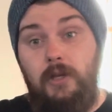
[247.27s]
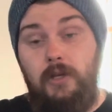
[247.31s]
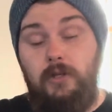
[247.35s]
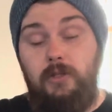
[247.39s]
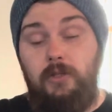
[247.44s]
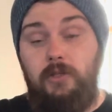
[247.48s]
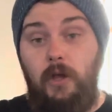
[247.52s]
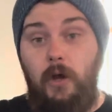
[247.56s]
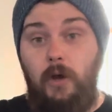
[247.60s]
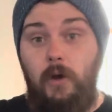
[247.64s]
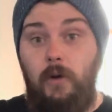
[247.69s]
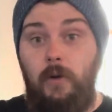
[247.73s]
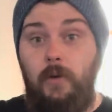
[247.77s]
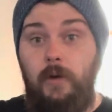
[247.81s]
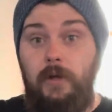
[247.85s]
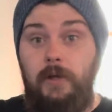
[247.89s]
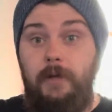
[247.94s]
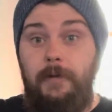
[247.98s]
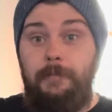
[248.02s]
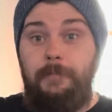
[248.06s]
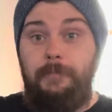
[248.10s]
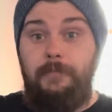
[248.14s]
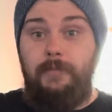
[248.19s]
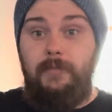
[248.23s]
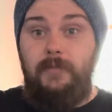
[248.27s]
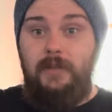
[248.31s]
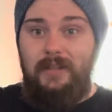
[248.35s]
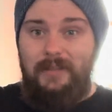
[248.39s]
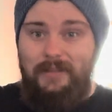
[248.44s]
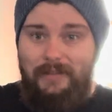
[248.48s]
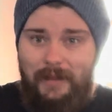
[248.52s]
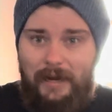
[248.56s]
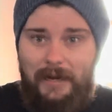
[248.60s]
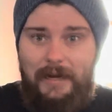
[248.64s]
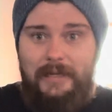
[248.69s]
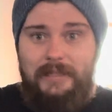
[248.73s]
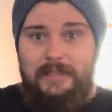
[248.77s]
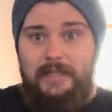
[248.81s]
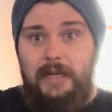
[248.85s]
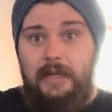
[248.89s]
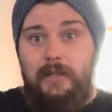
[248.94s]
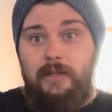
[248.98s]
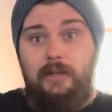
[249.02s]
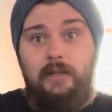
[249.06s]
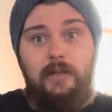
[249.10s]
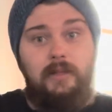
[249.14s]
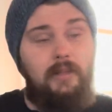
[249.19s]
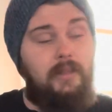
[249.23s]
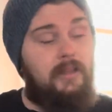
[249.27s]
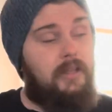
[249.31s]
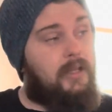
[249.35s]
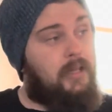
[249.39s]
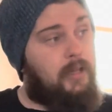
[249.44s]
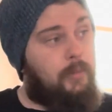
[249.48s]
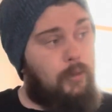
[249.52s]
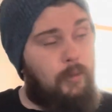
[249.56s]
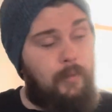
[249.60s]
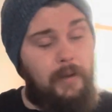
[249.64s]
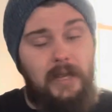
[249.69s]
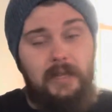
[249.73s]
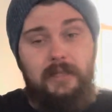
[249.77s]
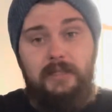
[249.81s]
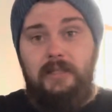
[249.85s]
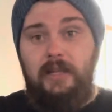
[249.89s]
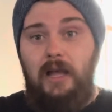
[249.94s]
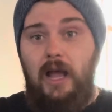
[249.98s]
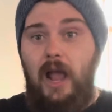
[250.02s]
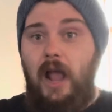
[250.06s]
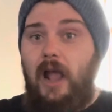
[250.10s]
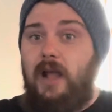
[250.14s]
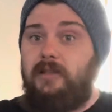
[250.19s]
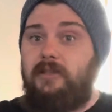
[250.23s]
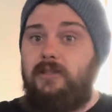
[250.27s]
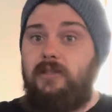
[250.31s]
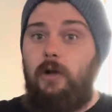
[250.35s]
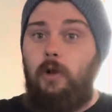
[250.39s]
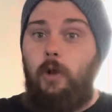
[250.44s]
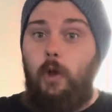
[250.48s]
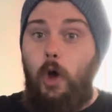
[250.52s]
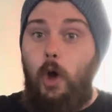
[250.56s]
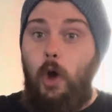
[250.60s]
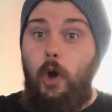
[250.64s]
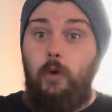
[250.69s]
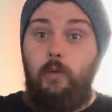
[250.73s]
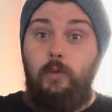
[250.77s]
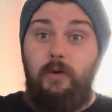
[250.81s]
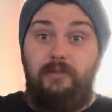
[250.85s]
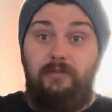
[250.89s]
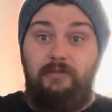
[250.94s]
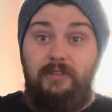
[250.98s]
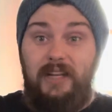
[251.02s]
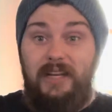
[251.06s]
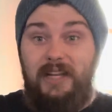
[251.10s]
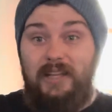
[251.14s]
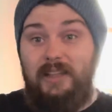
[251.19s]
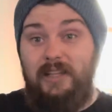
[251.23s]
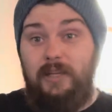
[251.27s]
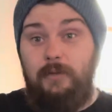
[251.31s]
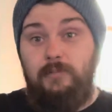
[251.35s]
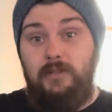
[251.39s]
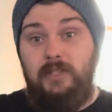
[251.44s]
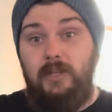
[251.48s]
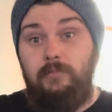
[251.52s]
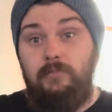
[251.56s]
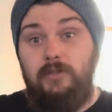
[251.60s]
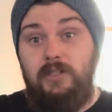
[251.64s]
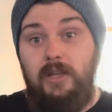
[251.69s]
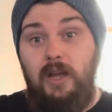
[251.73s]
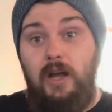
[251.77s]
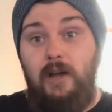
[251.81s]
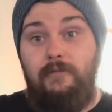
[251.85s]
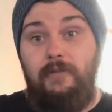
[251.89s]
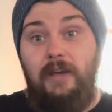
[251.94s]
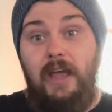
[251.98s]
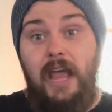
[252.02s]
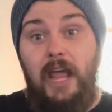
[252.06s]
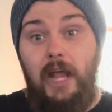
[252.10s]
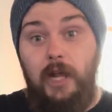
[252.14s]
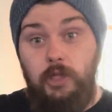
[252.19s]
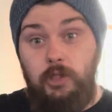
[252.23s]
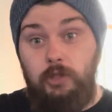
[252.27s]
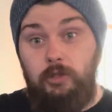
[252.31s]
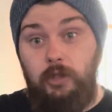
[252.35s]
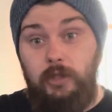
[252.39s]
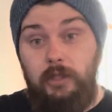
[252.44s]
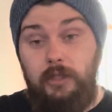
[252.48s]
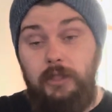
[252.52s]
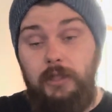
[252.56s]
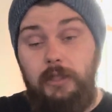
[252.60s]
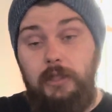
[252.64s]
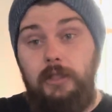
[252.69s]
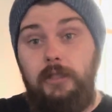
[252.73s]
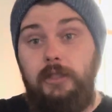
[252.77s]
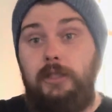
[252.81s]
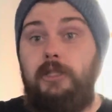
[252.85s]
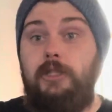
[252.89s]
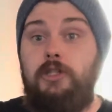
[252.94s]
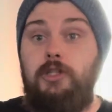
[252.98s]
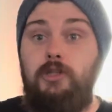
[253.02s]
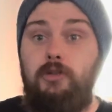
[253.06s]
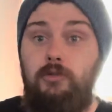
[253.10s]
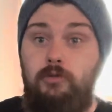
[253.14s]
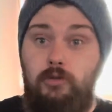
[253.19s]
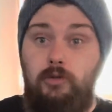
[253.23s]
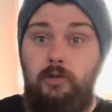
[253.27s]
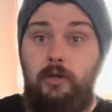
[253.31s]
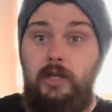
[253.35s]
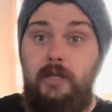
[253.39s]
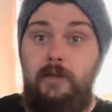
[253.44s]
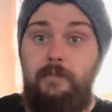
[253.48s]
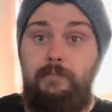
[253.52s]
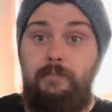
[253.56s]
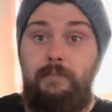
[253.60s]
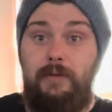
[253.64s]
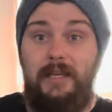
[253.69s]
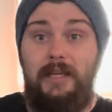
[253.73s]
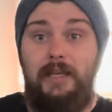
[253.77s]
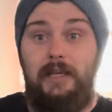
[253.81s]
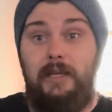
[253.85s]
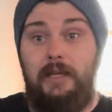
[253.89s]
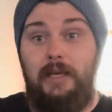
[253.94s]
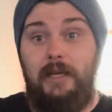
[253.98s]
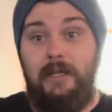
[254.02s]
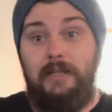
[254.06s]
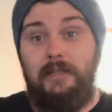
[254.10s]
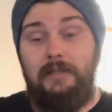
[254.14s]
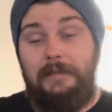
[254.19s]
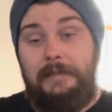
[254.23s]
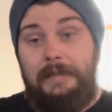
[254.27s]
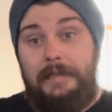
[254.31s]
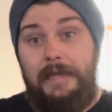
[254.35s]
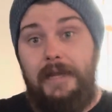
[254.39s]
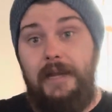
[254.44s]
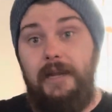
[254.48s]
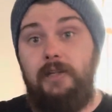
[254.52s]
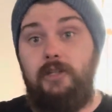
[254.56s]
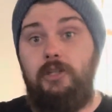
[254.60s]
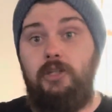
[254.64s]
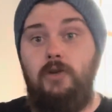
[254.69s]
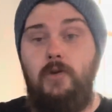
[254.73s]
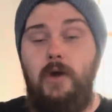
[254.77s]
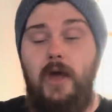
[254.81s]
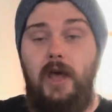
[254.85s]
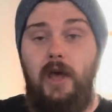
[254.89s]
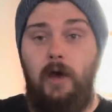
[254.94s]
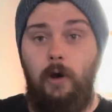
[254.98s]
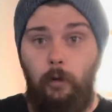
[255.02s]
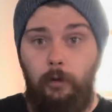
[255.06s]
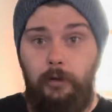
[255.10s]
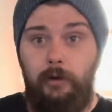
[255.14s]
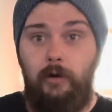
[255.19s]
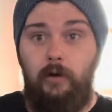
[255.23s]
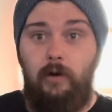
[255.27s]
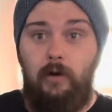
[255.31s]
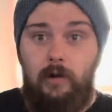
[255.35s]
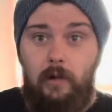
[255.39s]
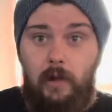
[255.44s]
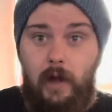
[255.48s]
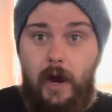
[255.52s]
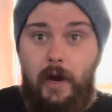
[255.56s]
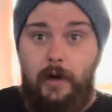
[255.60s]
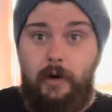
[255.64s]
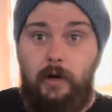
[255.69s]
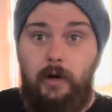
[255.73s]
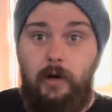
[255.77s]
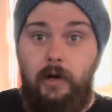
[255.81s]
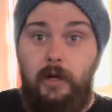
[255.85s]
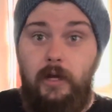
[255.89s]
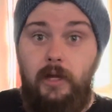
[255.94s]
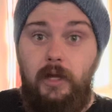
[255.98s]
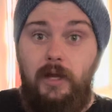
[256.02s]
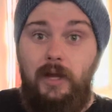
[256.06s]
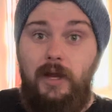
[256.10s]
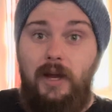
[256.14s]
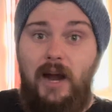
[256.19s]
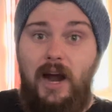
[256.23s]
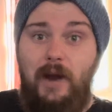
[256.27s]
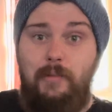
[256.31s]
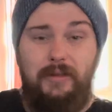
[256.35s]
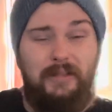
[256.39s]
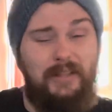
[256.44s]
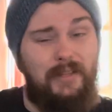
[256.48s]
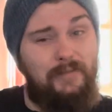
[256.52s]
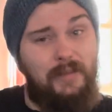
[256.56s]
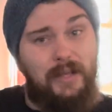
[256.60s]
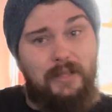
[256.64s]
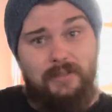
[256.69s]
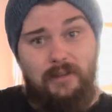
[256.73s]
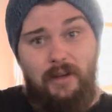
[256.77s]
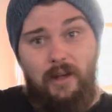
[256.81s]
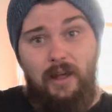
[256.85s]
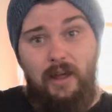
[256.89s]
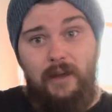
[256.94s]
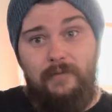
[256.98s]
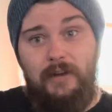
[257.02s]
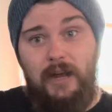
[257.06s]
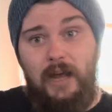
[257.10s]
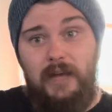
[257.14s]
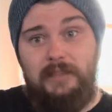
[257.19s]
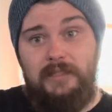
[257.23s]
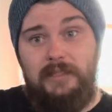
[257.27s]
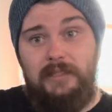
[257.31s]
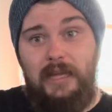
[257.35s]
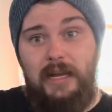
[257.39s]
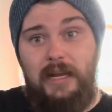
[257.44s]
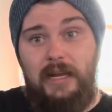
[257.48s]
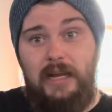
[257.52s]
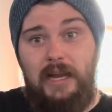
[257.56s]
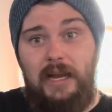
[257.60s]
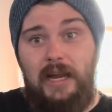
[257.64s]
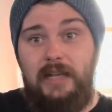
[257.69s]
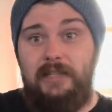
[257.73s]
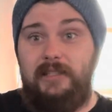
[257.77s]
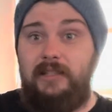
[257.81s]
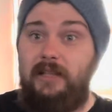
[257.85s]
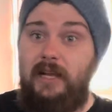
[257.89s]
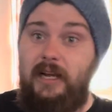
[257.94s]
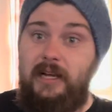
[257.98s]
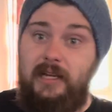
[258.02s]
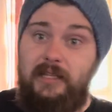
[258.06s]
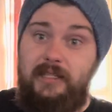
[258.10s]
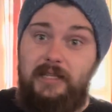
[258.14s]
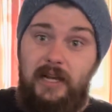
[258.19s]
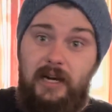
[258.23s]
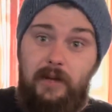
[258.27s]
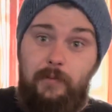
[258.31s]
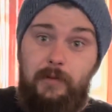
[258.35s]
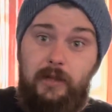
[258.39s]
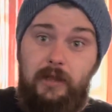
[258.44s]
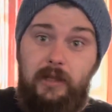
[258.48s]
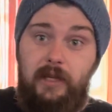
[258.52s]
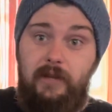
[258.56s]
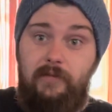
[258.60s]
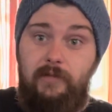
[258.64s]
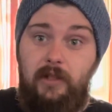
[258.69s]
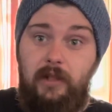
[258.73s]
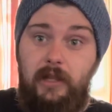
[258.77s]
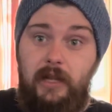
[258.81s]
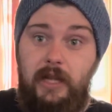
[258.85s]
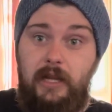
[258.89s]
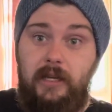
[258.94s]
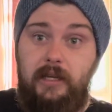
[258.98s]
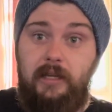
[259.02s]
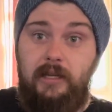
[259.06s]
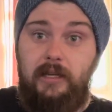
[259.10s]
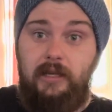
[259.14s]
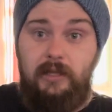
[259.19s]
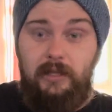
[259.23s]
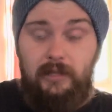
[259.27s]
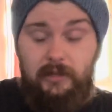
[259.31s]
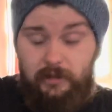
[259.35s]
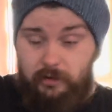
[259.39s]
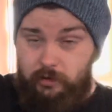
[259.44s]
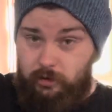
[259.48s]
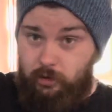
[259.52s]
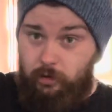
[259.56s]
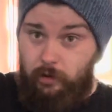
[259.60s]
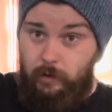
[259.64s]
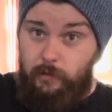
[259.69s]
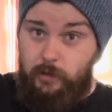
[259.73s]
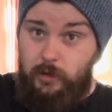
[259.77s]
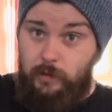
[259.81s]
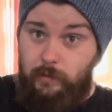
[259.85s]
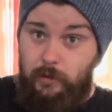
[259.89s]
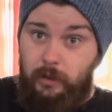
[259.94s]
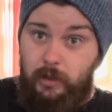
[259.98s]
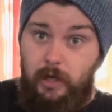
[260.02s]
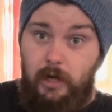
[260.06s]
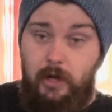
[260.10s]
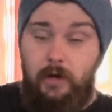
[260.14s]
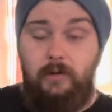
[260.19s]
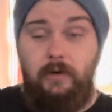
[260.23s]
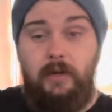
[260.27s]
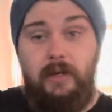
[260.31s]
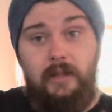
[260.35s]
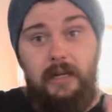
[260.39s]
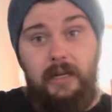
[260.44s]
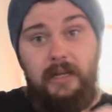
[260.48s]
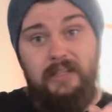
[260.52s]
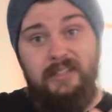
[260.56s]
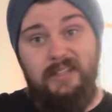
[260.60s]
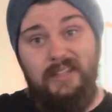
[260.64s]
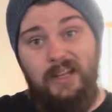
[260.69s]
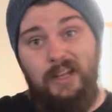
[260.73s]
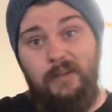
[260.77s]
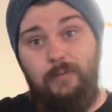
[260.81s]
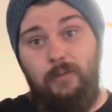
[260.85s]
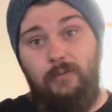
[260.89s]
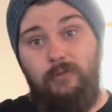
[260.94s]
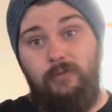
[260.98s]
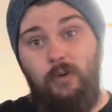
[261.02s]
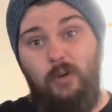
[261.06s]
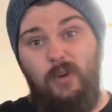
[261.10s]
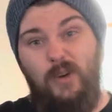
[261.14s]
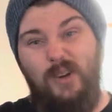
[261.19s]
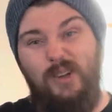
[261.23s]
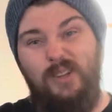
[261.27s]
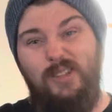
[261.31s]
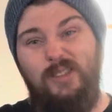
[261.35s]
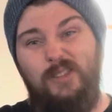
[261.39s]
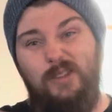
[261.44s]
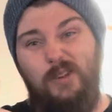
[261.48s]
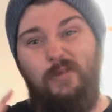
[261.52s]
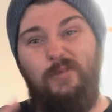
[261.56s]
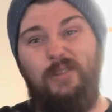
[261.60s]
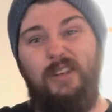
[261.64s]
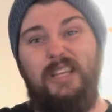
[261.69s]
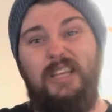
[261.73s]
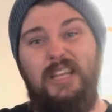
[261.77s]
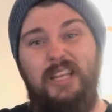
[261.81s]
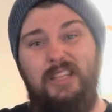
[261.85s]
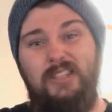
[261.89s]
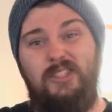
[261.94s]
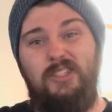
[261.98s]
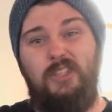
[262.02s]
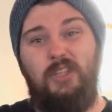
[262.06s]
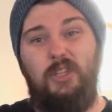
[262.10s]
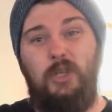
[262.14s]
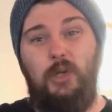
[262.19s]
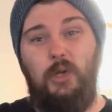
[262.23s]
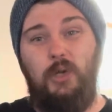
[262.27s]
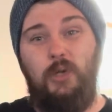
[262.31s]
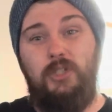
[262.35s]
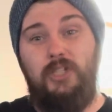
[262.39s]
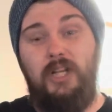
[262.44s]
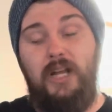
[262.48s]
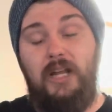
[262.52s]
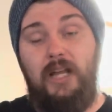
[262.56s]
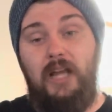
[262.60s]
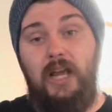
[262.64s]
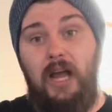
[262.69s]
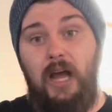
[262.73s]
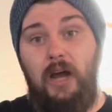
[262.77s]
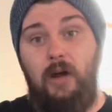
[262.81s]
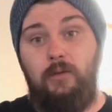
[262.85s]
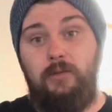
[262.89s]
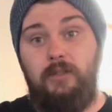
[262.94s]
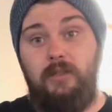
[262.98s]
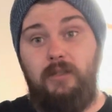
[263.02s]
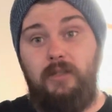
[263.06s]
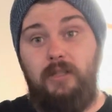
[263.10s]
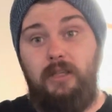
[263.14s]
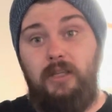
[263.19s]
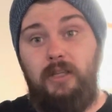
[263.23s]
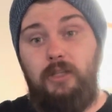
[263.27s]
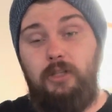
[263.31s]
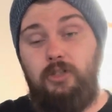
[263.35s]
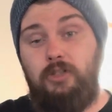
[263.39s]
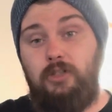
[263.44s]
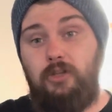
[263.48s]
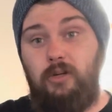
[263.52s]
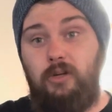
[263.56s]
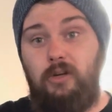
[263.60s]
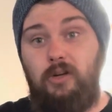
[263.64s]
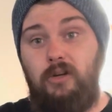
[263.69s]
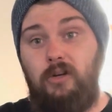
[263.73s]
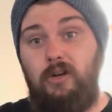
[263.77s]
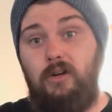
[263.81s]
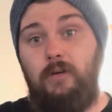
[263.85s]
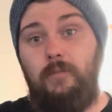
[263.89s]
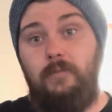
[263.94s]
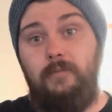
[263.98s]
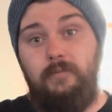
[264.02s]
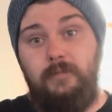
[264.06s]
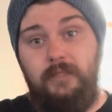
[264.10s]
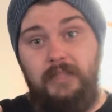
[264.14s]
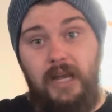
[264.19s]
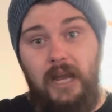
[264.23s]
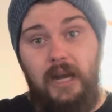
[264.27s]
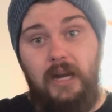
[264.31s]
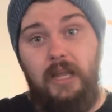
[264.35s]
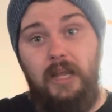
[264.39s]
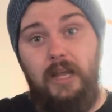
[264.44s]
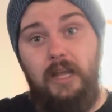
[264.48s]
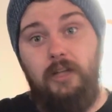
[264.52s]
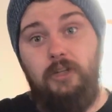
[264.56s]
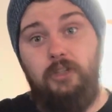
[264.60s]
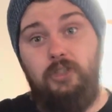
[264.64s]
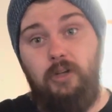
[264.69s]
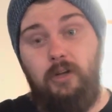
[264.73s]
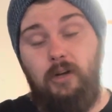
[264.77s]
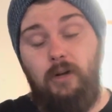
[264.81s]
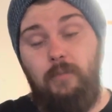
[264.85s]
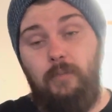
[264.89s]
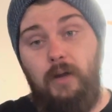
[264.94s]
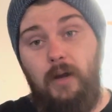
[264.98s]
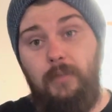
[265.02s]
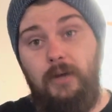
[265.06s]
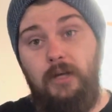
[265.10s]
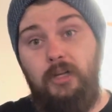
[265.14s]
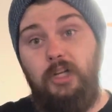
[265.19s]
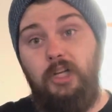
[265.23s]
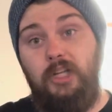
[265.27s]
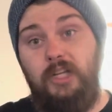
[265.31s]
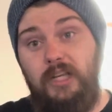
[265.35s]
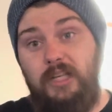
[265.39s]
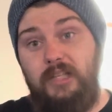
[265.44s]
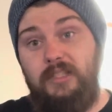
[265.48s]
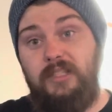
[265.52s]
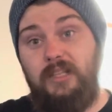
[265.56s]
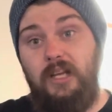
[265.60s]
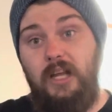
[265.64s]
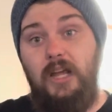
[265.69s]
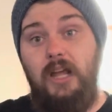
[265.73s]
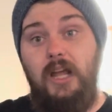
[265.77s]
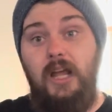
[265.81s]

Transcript: So like I said, the kibble-based diets, along with feeding them some stuff extra, can usually be and lead to a healthier glider. I believe that's all I've got today, guys. And like I said, I'm going to leave a link in the description below. And like I said before, don't forget to check out the Sugar Daddy and Sugar Mama hoodies.